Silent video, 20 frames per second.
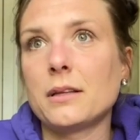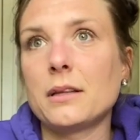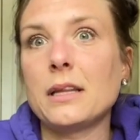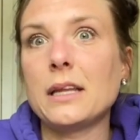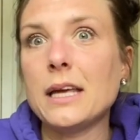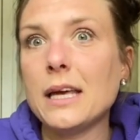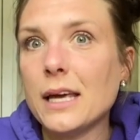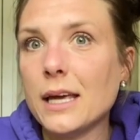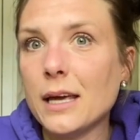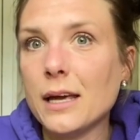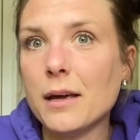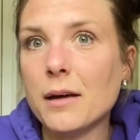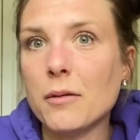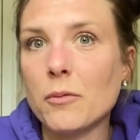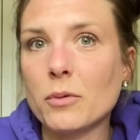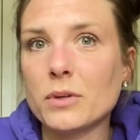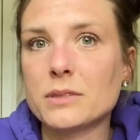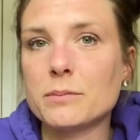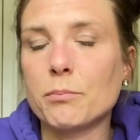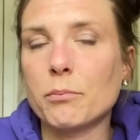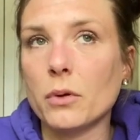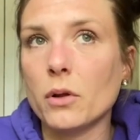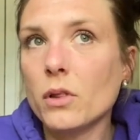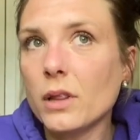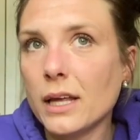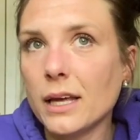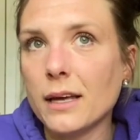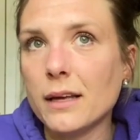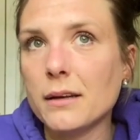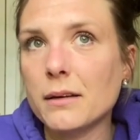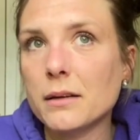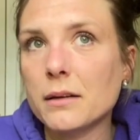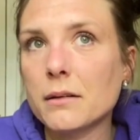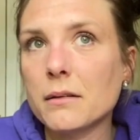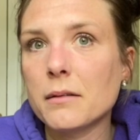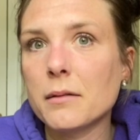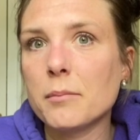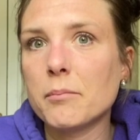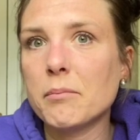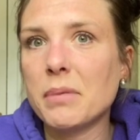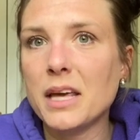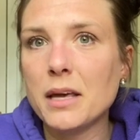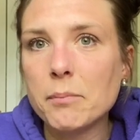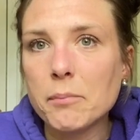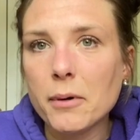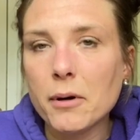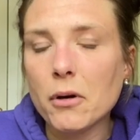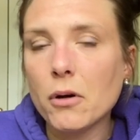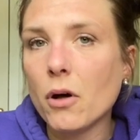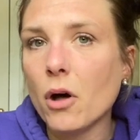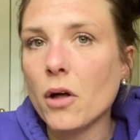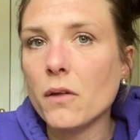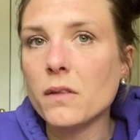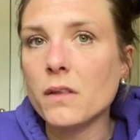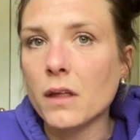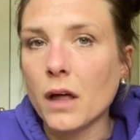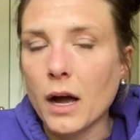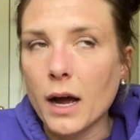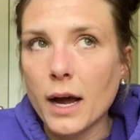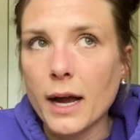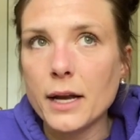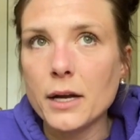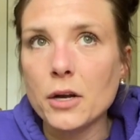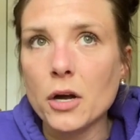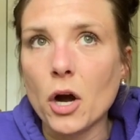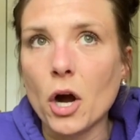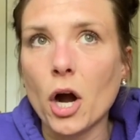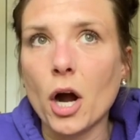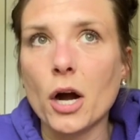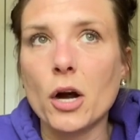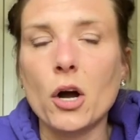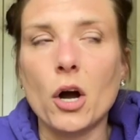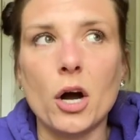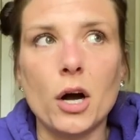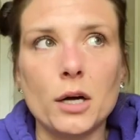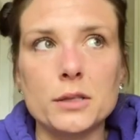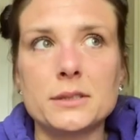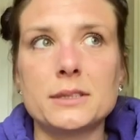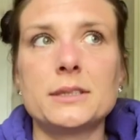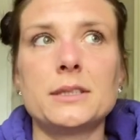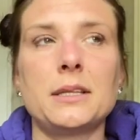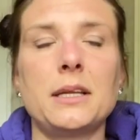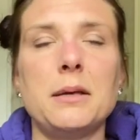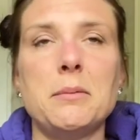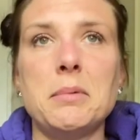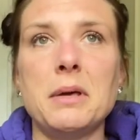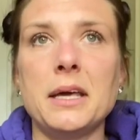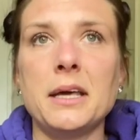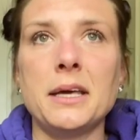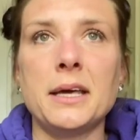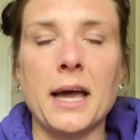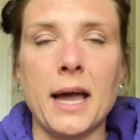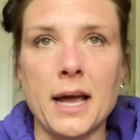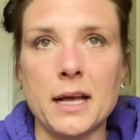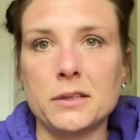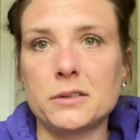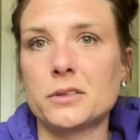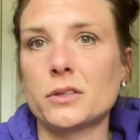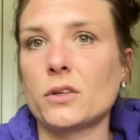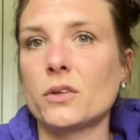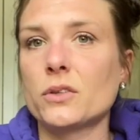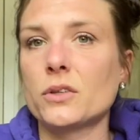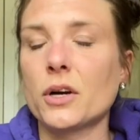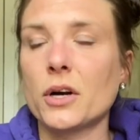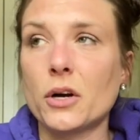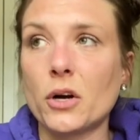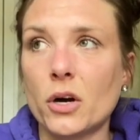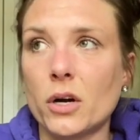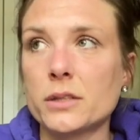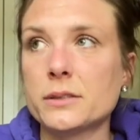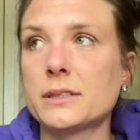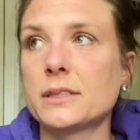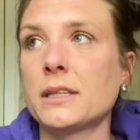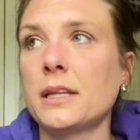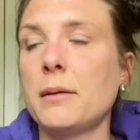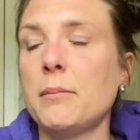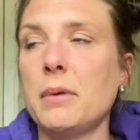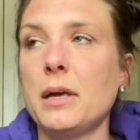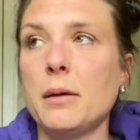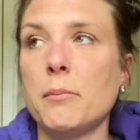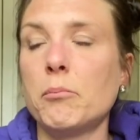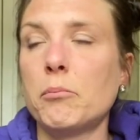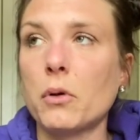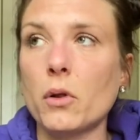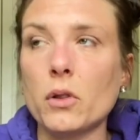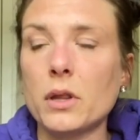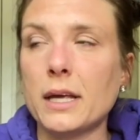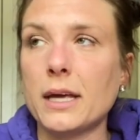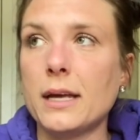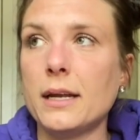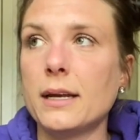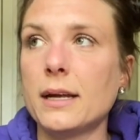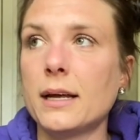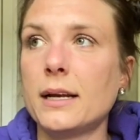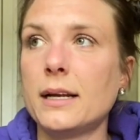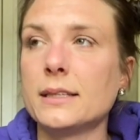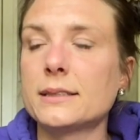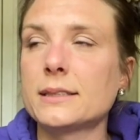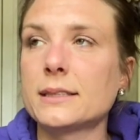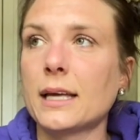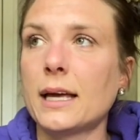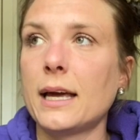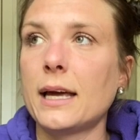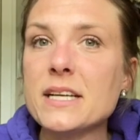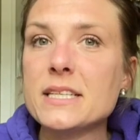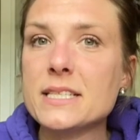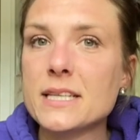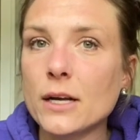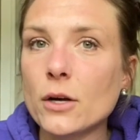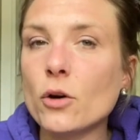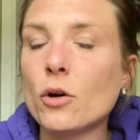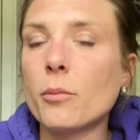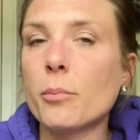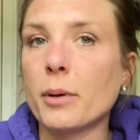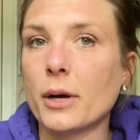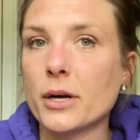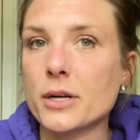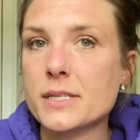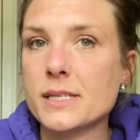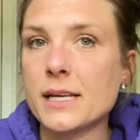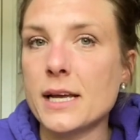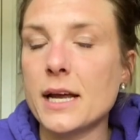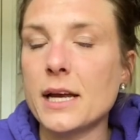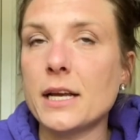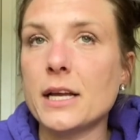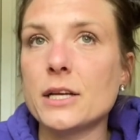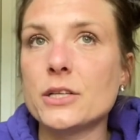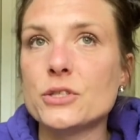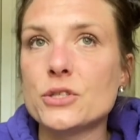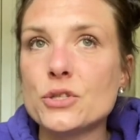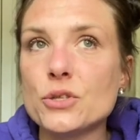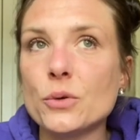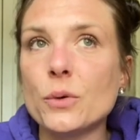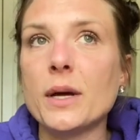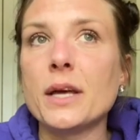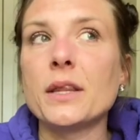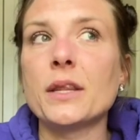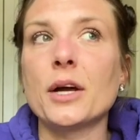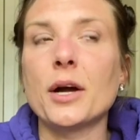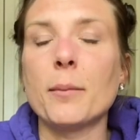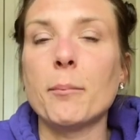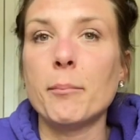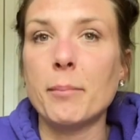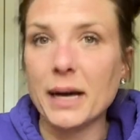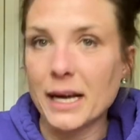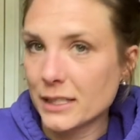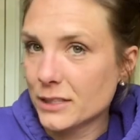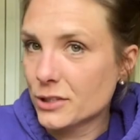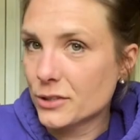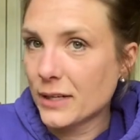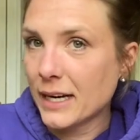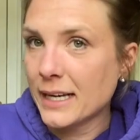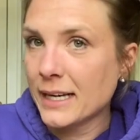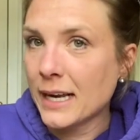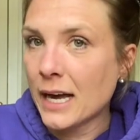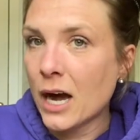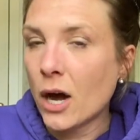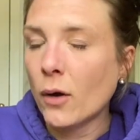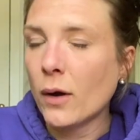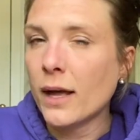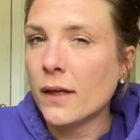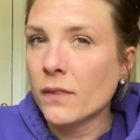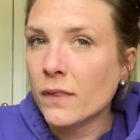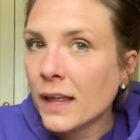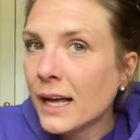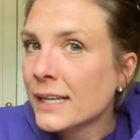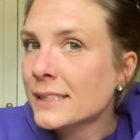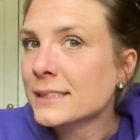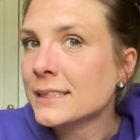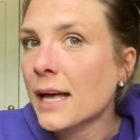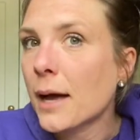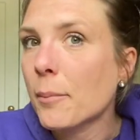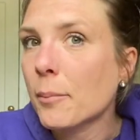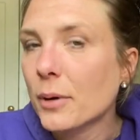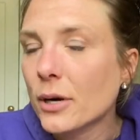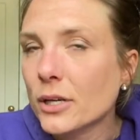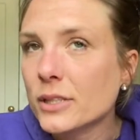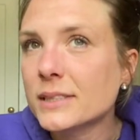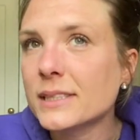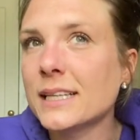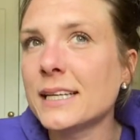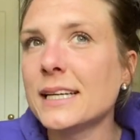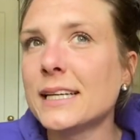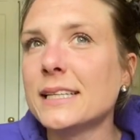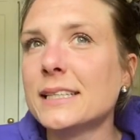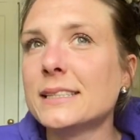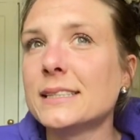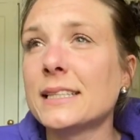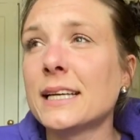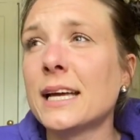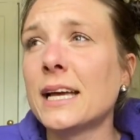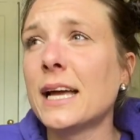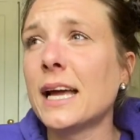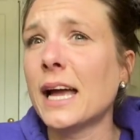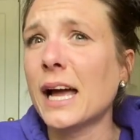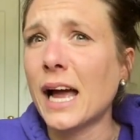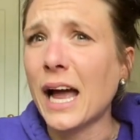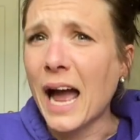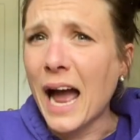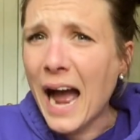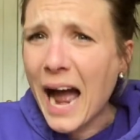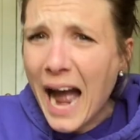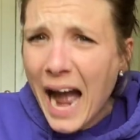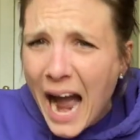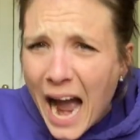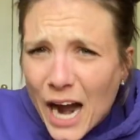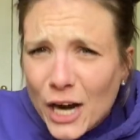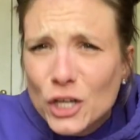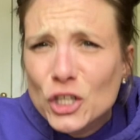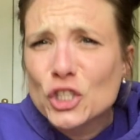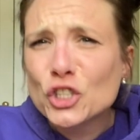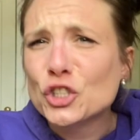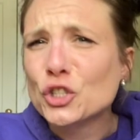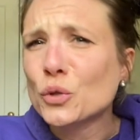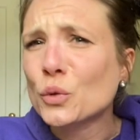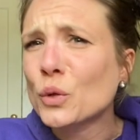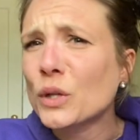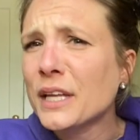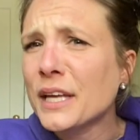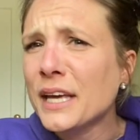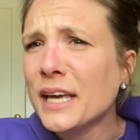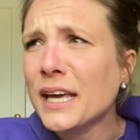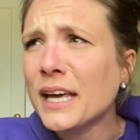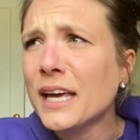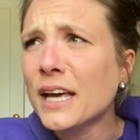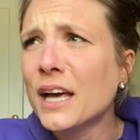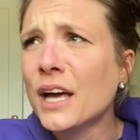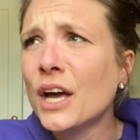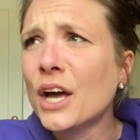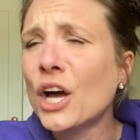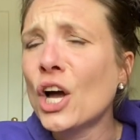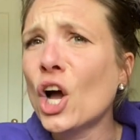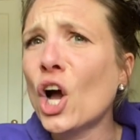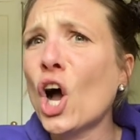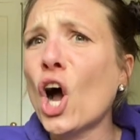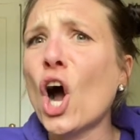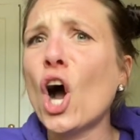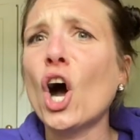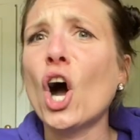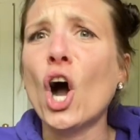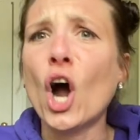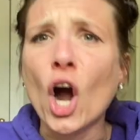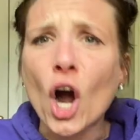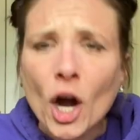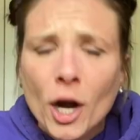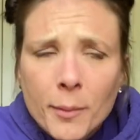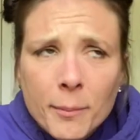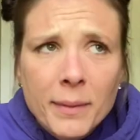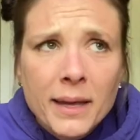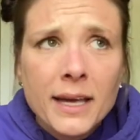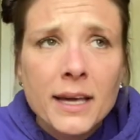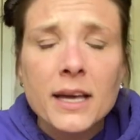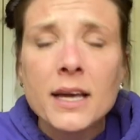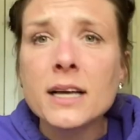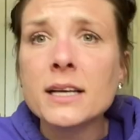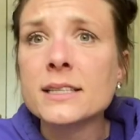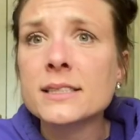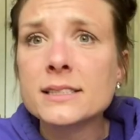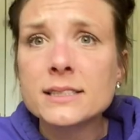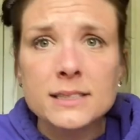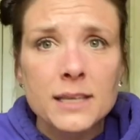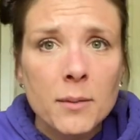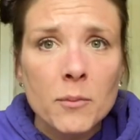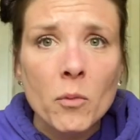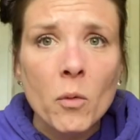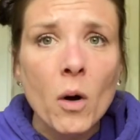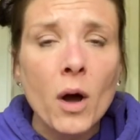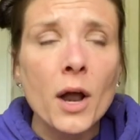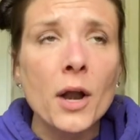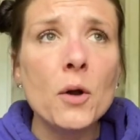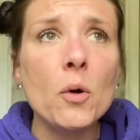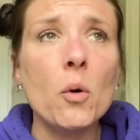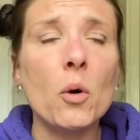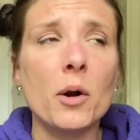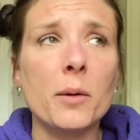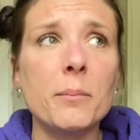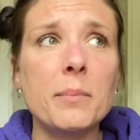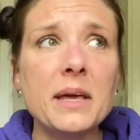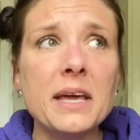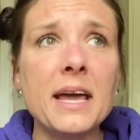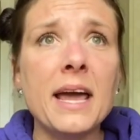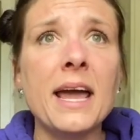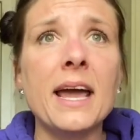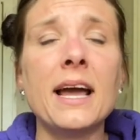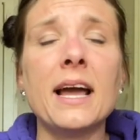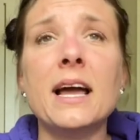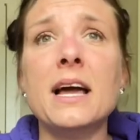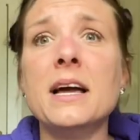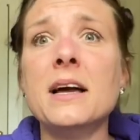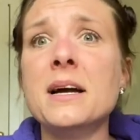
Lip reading: Lee was bullied. People online are constantly being canceled, are constantly being bullied, and it's like, single person is doing their best right now, unless that person is actually harming someone or being